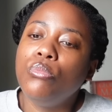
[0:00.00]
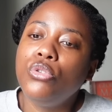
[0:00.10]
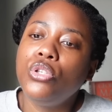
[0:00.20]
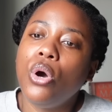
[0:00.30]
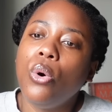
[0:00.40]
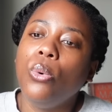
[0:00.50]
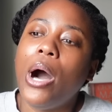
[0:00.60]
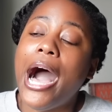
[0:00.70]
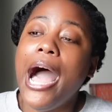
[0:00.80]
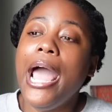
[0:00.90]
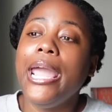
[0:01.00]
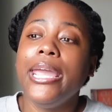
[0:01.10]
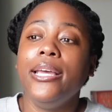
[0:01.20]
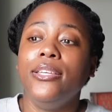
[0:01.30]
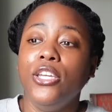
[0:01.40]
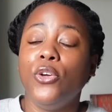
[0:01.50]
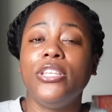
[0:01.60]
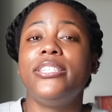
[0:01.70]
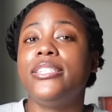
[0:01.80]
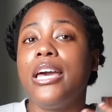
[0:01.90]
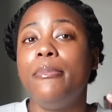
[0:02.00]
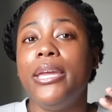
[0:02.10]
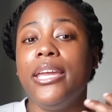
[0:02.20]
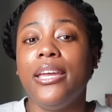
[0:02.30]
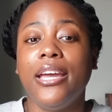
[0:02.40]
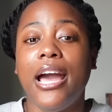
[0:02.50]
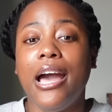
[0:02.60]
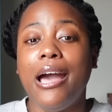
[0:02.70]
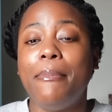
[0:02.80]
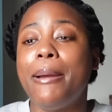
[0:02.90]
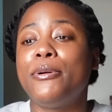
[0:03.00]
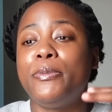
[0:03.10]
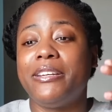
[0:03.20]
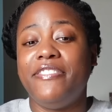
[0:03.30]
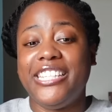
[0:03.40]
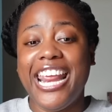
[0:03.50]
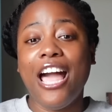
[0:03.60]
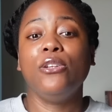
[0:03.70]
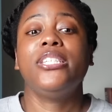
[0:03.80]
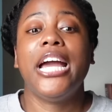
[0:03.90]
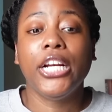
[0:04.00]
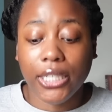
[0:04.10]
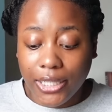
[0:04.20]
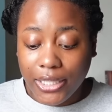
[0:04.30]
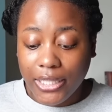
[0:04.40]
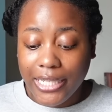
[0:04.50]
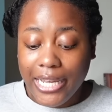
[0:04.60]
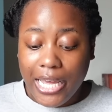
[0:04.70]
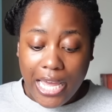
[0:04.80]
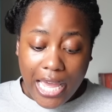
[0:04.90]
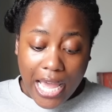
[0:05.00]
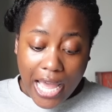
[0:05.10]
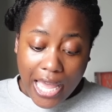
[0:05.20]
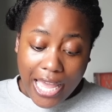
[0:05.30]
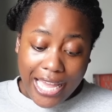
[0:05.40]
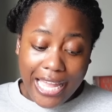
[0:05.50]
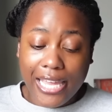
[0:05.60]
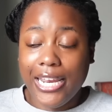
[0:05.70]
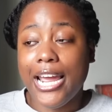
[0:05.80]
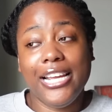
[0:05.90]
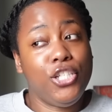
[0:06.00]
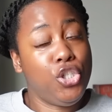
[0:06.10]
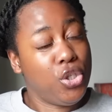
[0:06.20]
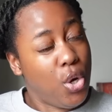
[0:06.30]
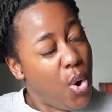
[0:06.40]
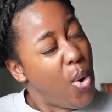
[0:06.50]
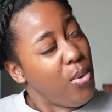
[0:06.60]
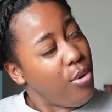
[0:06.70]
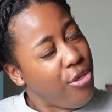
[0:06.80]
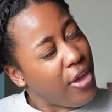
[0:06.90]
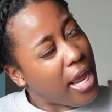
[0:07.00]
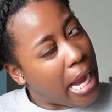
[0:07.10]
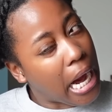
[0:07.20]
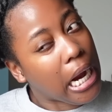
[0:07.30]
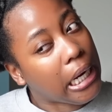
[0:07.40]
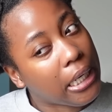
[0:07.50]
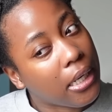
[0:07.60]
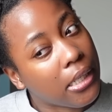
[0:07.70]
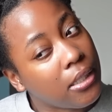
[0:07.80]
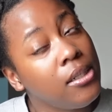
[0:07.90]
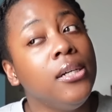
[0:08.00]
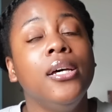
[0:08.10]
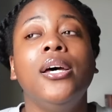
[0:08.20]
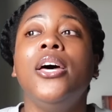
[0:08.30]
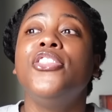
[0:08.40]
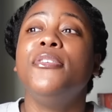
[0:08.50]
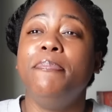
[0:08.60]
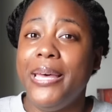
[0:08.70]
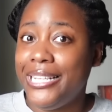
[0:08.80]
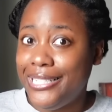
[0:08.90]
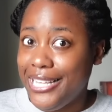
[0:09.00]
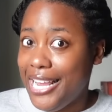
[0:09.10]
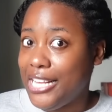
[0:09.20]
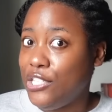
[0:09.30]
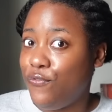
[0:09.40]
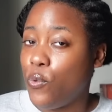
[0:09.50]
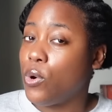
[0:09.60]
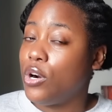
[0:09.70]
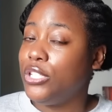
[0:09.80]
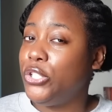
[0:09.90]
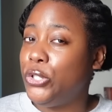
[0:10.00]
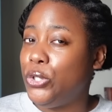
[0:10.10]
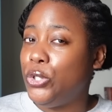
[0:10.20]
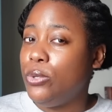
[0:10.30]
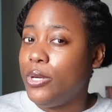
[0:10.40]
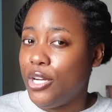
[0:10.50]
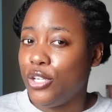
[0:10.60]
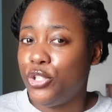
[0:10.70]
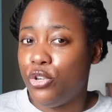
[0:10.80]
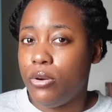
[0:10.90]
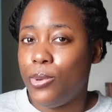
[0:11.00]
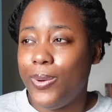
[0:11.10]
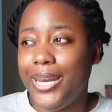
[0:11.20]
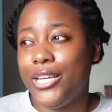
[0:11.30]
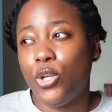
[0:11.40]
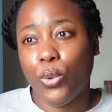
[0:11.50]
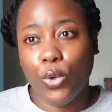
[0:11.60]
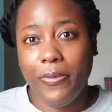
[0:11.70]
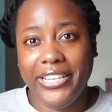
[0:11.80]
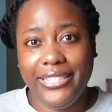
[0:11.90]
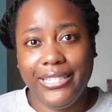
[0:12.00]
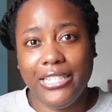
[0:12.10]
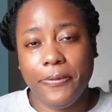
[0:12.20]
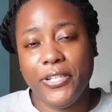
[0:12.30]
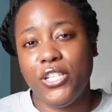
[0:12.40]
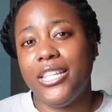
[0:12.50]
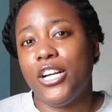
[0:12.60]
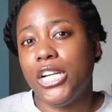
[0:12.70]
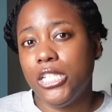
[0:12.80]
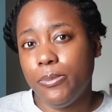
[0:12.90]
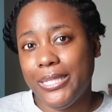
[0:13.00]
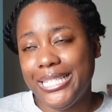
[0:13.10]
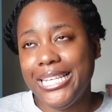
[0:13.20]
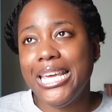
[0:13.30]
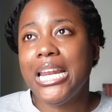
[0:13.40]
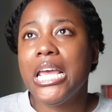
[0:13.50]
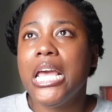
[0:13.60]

So I, you know, this is coming, my perspective as an outsider. And I don't think the best thing is for super young children to be reading adult romances, especially that are explicit.